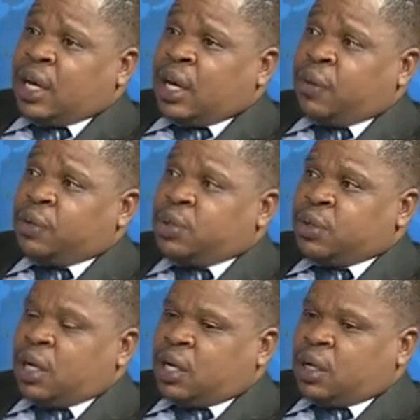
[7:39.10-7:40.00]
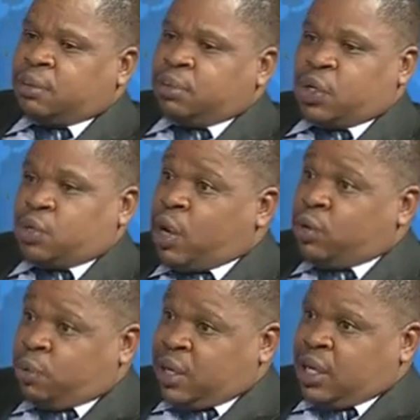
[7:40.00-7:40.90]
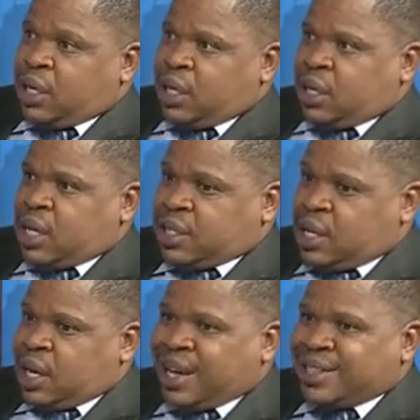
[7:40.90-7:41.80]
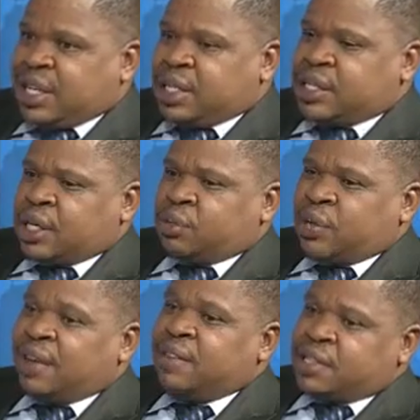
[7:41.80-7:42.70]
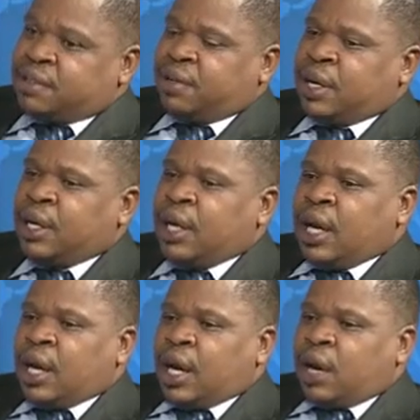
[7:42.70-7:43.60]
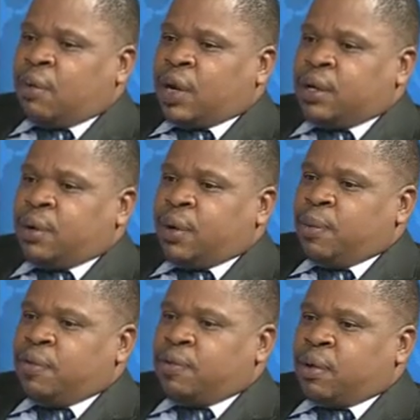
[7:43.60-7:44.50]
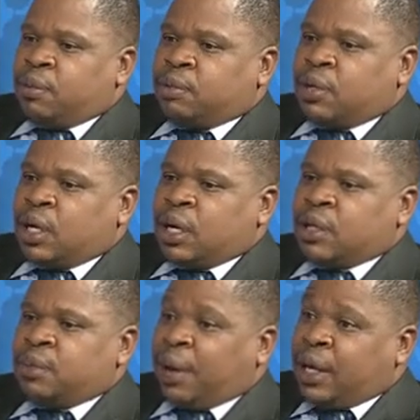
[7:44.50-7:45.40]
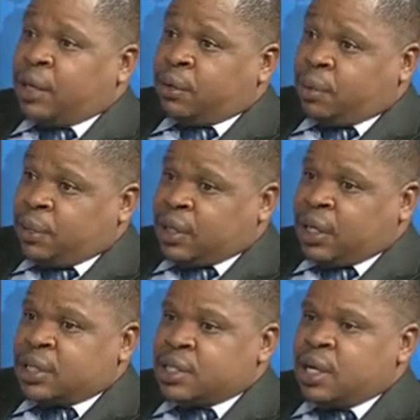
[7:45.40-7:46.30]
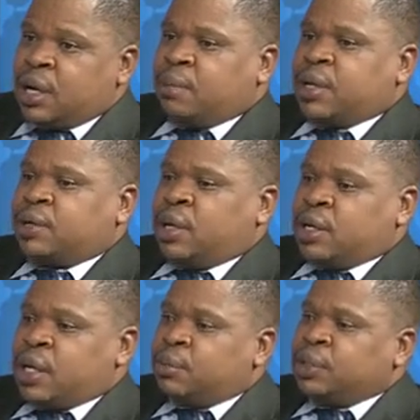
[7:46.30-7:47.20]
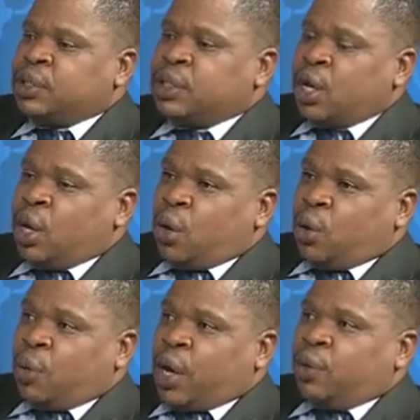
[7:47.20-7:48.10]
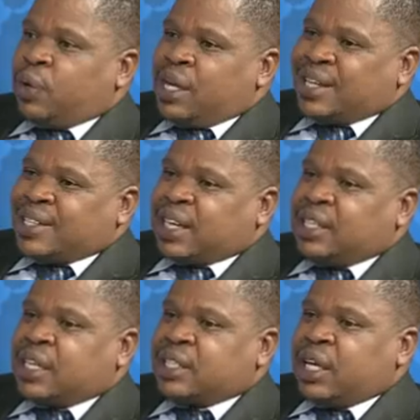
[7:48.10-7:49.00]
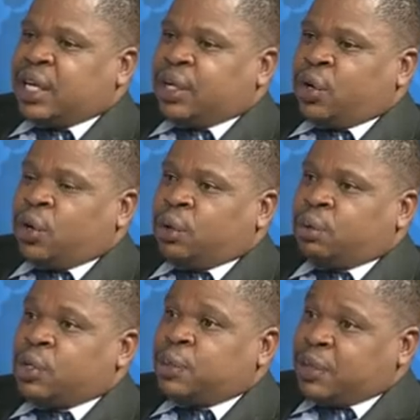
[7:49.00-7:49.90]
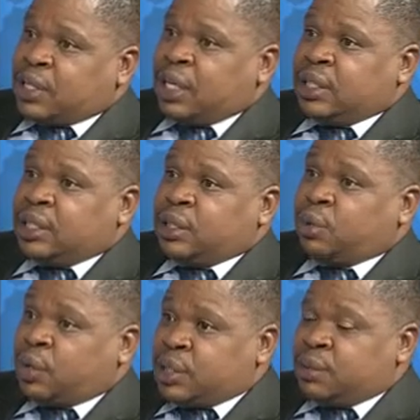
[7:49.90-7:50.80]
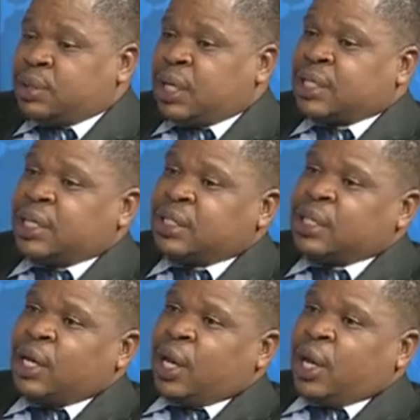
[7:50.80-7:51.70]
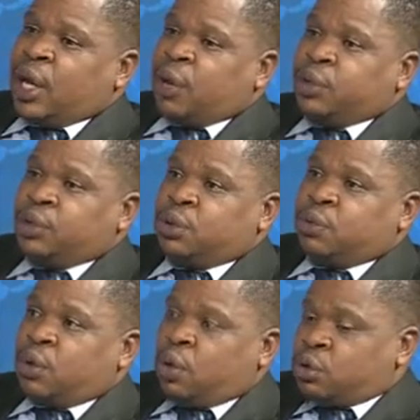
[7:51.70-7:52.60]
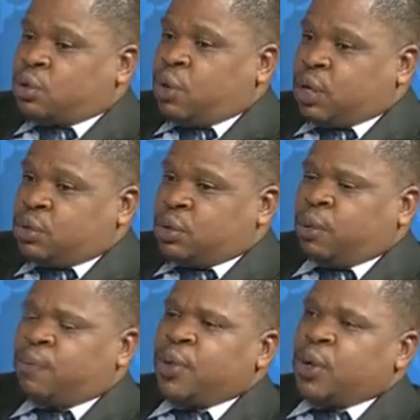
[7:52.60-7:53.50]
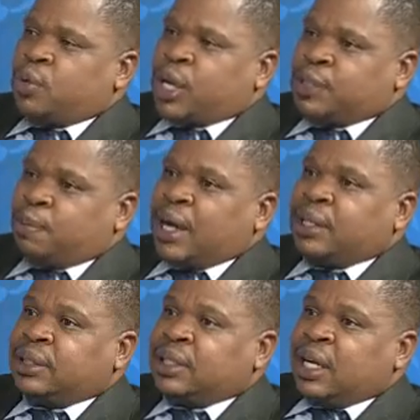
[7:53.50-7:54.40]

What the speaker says: which because we want to be industrialized and try to diversify our economy from dependent on minerals, particularly diamonds. We are looking at sectors like your hospitality, tourism sectors, which we also want to expand